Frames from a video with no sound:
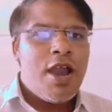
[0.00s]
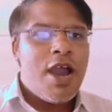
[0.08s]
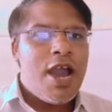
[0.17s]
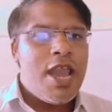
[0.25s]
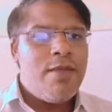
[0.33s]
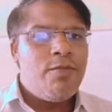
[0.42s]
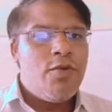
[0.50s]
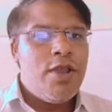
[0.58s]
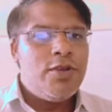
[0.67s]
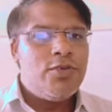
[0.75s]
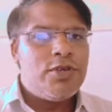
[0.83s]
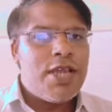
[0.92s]
I am
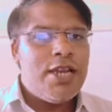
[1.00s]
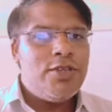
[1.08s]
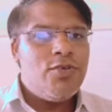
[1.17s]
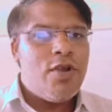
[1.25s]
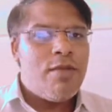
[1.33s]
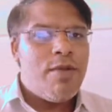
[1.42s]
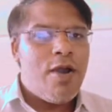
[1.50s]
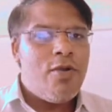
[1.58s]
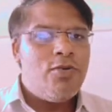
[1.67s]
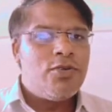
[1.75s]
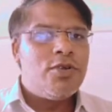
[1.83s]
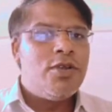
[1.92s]
going to tell you
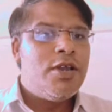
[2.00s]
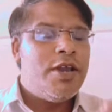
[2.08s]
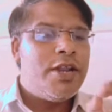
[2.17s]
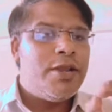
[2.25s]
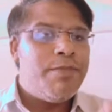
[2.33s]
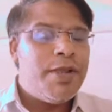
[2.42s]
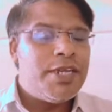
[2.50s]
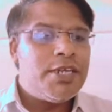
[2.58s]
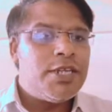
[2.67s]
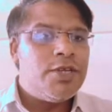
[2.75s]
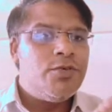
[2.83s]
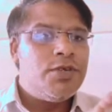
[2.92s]
about
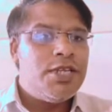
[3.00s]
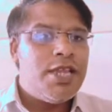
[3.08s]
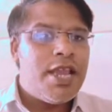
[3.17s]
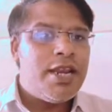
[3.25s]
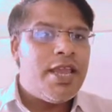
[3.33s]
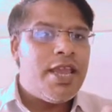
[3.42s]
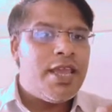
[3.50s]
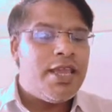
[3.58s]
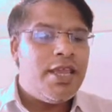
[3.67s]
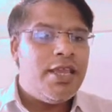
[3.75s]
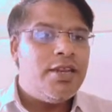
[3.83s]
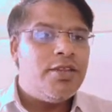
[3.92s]
repetitive D N A
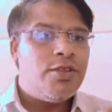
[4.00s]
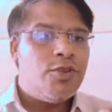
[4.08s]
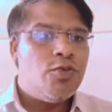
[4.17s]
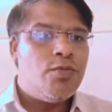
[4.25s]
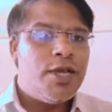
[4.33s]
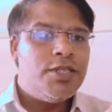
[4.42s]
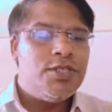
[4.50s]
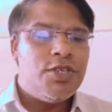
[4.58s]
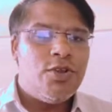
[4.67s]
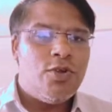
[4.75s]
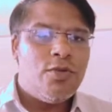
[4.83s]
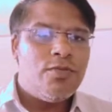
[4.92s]
in human
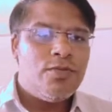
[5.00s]
genome.